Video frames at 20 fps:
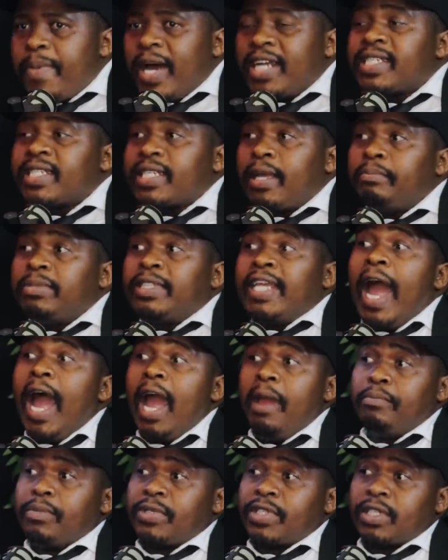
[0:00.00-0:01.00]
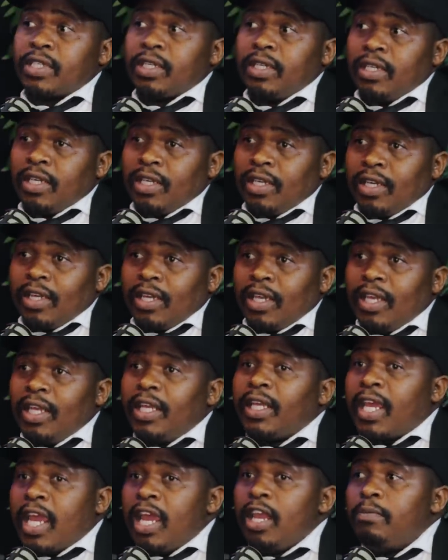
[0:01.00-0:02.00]
but sometimes
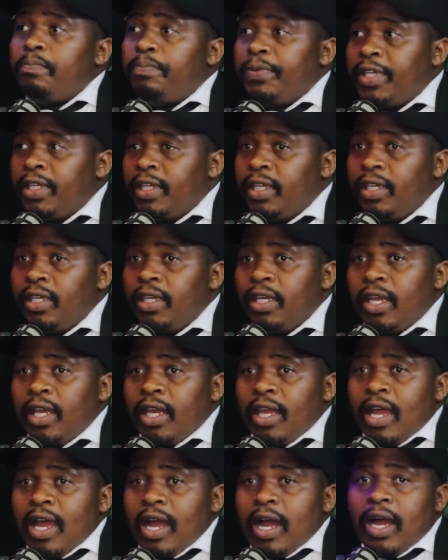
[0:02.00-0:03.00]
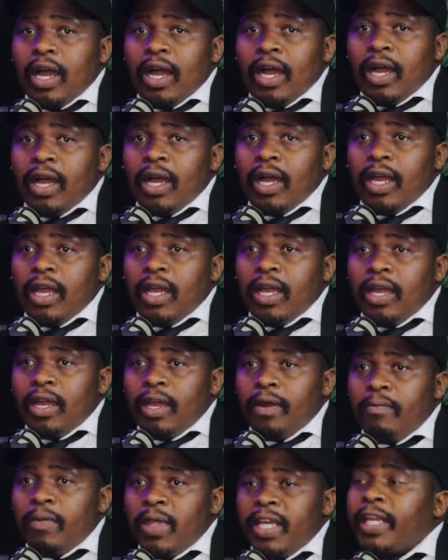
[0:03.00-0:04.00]
it can be uh,
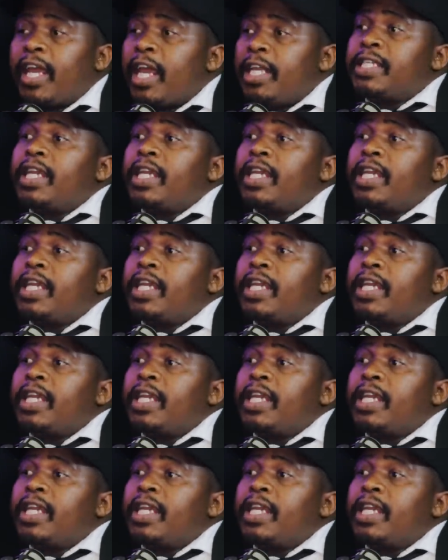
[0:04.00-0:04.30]
um, it